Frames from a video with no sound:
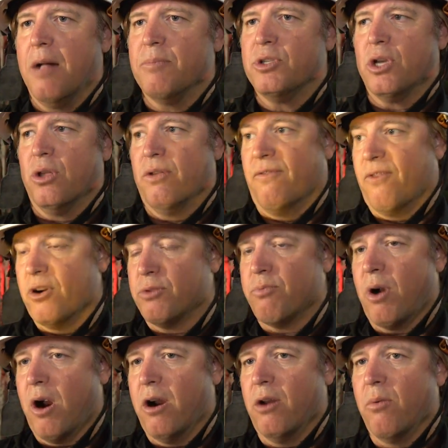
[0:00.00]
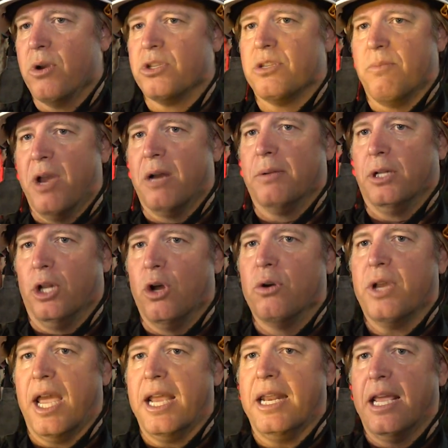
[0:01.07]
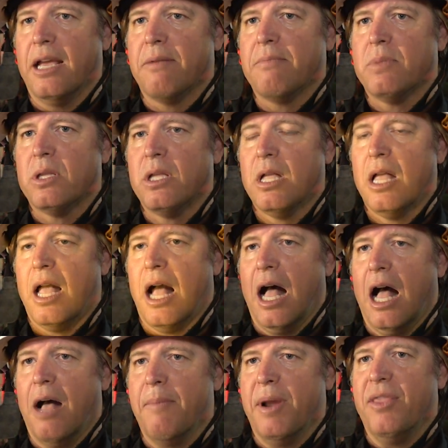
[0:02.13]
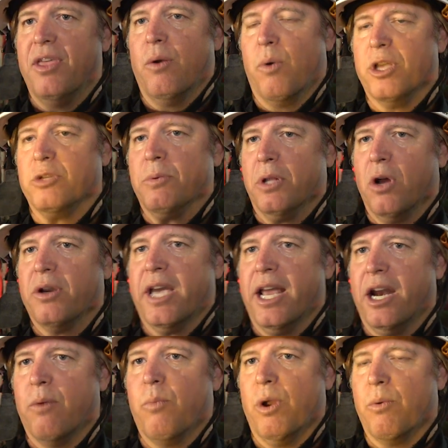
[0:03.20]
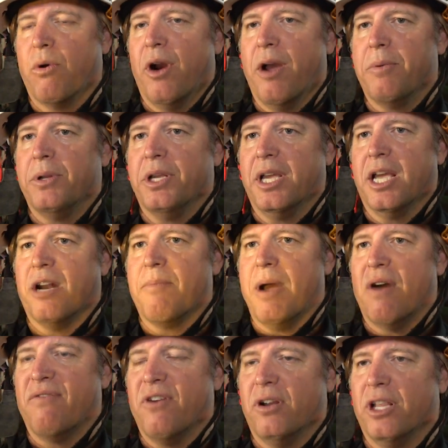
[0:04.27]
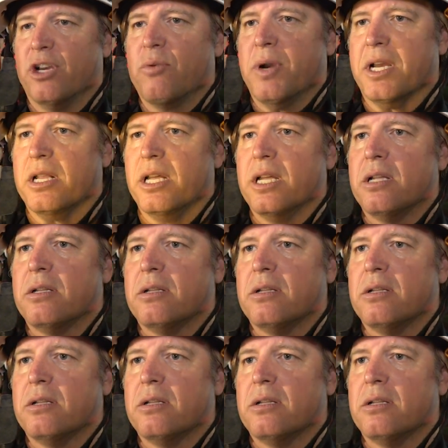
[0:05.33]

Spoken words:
So the first priority was to be able to locate him. And then once we located him, we were able to get him out fairly quickly.